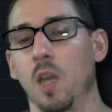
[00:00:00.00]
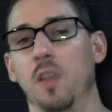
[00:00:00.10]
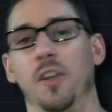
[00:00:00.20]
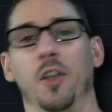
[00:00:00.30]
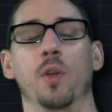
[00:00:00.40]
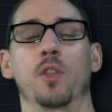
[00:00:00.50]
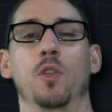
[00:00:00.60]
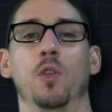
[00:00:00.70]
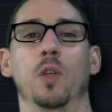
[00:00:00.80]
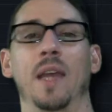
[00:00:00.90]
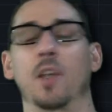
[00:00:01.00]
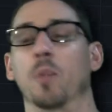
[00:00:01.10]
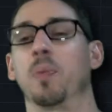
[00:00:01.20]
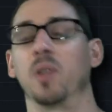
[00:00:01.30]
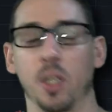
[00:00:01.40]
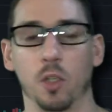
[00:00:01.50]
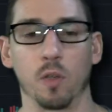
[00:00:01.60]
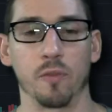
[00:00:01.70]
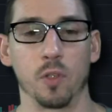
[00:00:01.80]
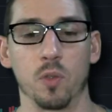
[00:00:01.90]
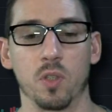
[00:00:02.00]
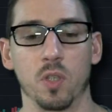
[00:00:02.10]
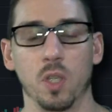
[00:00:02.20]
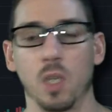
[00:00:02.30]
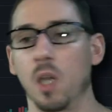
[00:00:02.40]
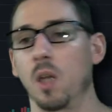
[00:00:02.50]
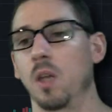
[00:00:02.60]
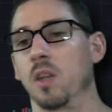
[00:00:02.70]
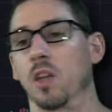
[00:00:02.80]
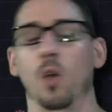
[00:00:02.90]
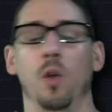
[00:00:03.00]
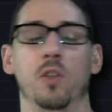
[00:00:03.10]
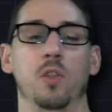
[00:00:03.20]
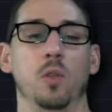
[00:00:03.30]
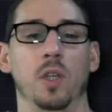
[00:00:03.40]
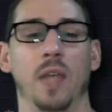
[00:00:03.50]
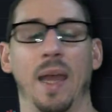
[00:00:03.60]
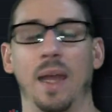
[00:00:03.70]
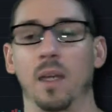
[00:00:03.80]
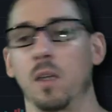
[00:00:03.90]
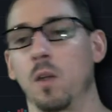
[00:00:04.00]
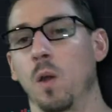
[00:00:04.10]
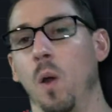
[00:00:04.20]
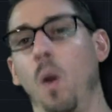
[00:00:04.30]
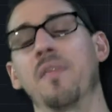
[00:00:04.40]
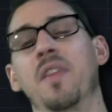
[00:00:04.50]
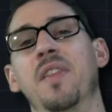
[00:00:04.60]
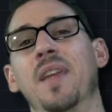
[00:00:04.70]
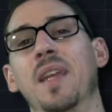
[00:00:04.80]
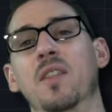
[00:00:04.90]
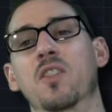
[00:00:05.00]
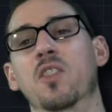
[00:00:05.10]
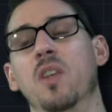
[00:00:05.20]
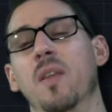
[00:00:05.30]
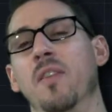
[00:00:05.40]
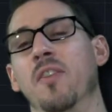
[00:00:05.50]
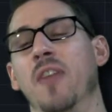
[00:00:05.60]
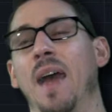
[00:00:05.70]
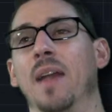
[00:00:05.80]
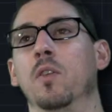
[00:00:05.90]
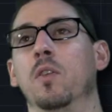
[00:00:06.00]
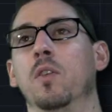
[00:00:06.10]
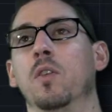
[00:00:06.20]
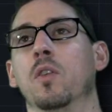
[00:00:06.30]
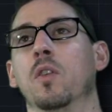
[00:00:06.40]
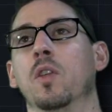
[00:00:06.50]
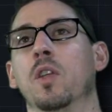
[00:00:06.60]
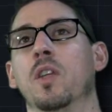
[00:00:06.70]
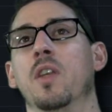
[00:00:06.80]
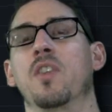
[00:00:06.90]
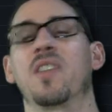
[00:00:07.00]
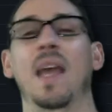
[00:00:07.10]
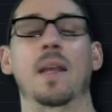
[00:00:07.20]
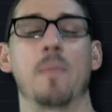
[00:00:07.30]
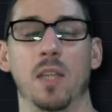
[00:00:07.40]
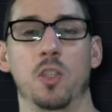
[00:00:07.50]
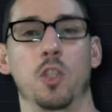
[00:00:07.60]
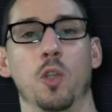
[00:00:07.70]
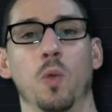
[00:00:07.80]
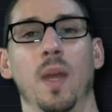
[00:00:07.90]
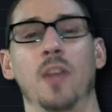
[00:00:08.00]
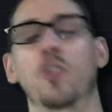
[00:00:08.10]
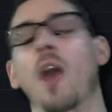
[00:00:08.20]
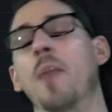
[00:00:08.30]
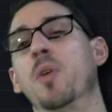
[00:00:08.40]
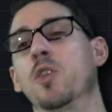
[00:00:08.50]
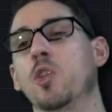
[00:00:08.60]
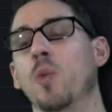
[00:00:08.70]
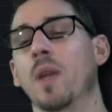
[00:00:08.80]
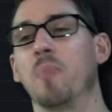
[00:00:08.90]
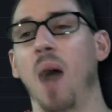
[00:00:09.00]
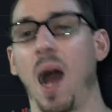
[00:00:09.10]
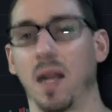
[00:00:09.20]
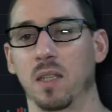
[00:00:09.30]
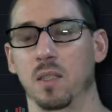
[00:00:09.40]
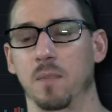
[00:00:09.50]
They're going to look at your political views. They're going to look at all of the things that segment you and try to put you in a box.